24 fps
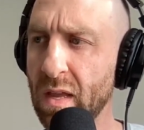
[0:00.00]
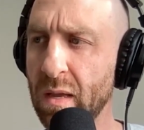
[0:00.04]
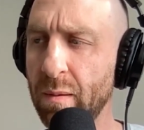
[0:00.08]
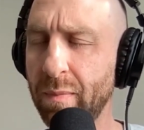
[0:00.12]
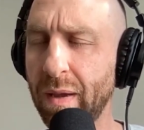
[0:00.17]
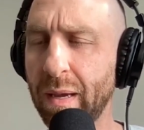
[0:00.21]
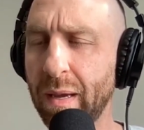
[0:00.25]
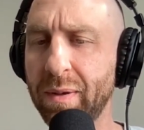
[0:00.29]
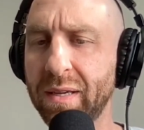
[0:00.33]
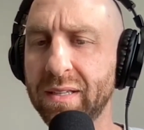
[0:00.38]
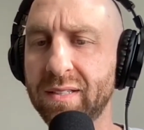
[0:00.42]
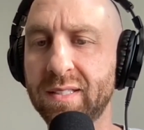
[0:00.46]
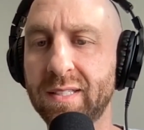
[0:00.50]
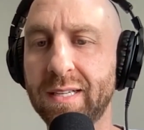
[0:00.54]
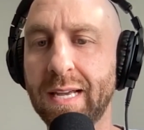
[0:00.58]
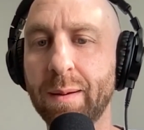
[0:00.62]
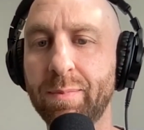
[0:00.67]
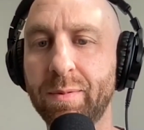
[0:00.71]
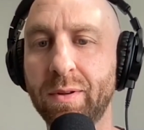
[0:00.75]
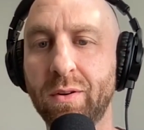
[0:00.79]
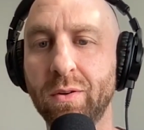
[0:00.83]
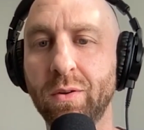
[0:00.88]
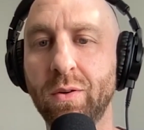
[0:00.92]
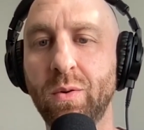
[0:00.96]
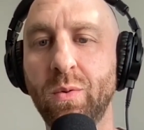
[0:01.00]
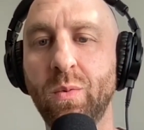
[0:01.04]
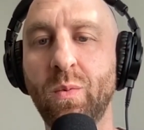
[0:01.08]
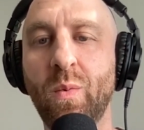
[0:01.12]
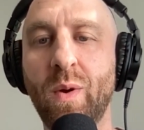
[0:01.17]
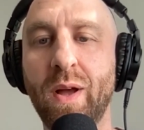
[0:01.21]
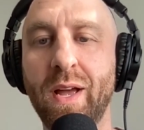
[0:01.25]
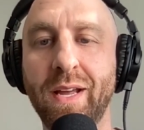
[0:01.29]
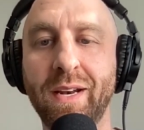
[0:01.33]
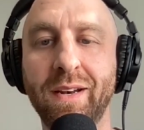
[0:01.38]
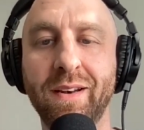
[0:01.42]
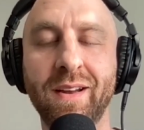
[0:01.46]
maybe skeptical
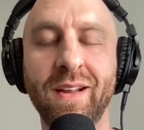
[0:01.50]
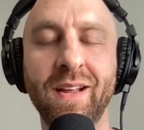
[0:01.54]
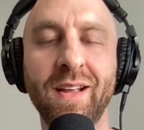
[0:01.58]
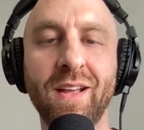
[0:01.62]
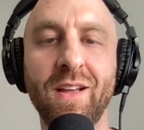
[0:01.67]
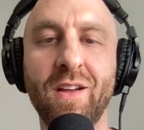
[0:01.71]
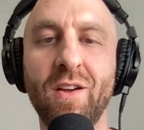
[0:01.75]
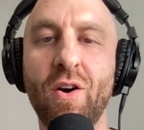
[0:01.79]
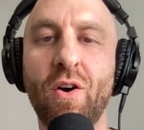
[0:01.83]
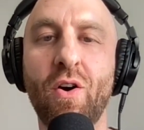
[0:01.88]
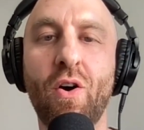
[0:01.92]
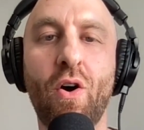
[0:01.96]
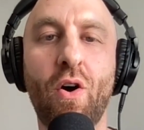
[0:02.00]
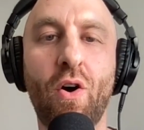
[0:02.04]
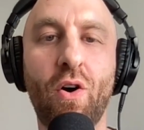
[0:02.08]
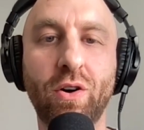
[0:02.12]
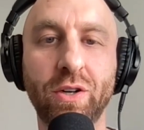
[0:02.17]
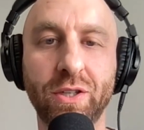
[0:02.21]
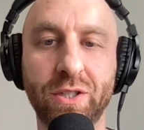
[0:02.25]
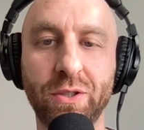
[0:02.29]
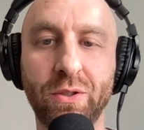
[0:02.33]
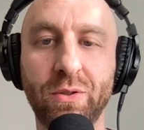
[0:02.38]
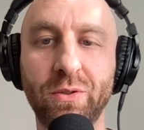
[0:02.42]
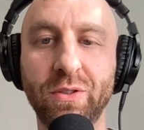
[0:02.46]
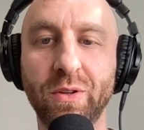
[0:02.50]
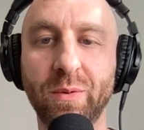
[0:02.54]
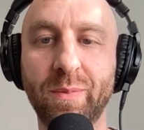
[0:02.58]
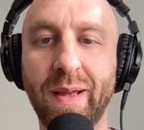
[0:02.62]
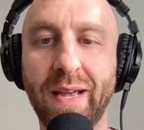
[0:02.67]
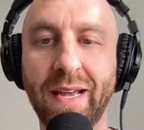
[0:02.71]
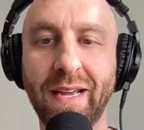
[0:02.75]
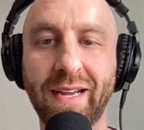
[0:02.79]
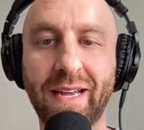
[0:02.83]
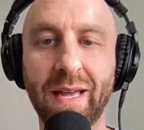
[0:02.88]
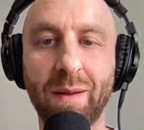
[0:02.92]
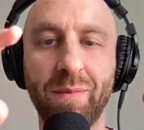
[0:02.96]
when all shoulder
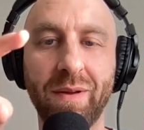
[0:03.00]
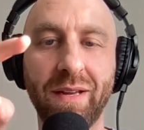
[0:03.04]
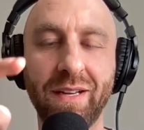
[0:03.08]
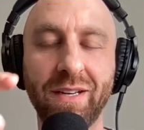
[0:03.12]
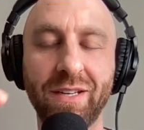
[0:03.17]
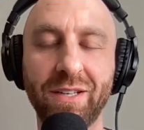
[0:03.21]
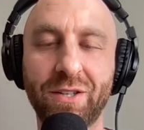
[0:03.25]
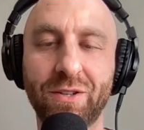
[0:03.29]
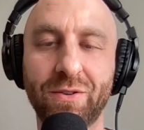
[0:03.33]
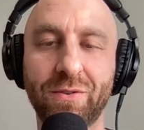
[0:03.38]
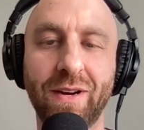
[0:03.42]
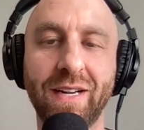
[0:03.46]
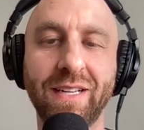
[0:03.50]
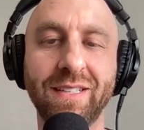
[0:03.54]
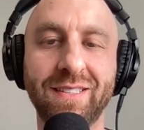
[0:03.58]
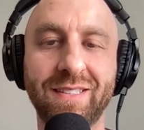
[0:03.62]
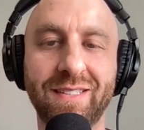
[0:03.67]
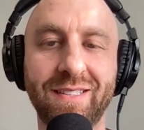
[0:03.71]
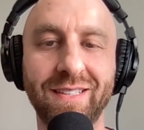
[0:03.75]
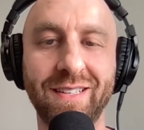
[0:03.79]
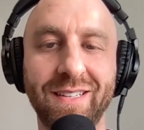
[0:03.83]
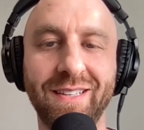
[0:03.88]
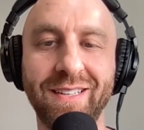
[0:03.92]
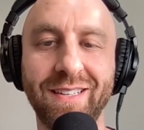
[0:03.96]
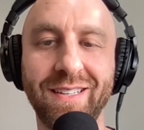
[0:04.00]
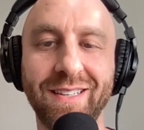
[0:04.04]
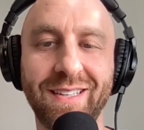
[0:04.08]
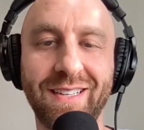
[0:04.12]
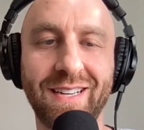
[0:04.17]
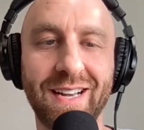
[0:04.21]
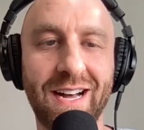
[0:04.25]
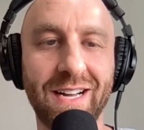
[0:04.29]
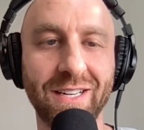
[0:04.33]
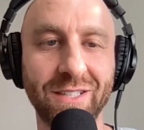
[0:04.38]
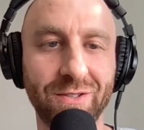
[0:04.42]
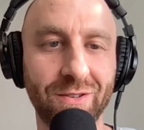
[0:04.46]
pain can be traced to
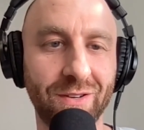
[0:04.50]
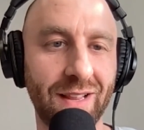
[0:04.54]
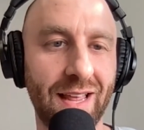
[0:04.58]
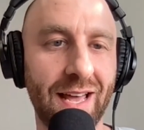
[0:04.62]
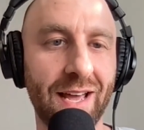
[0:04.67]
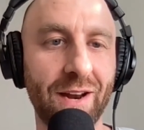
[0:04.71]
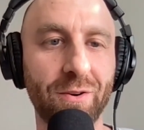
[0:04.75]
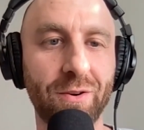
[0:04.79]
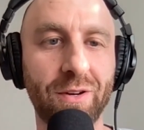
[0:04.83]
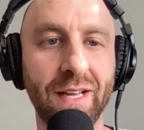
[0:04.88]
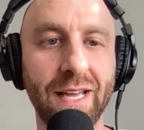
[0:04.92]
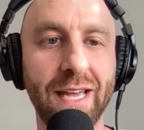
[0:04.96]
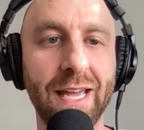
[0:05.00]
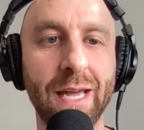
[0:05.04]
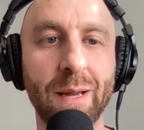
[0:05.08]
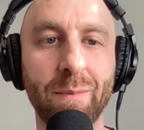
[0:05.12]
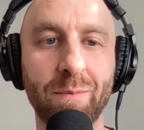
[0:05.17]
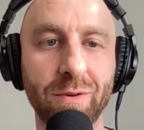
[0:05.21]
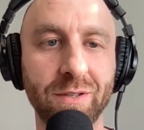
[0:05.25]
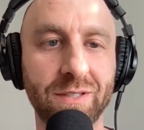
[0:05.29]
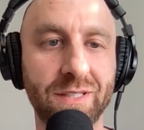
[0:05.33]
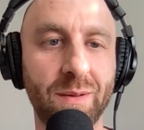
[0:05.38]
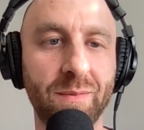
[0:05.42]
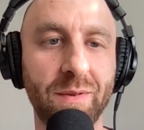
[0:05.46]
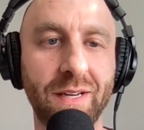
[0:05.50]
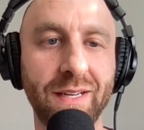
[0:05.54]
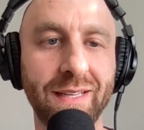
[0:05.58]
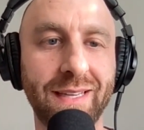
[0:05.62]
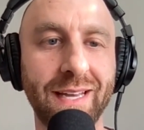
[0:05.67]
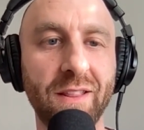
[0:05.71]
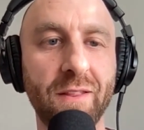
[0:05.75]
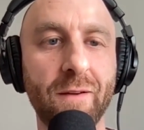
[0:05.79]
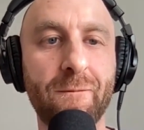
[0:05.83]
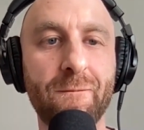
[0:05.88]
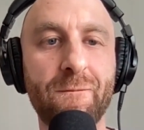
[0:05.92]
contralateral hip or something like that.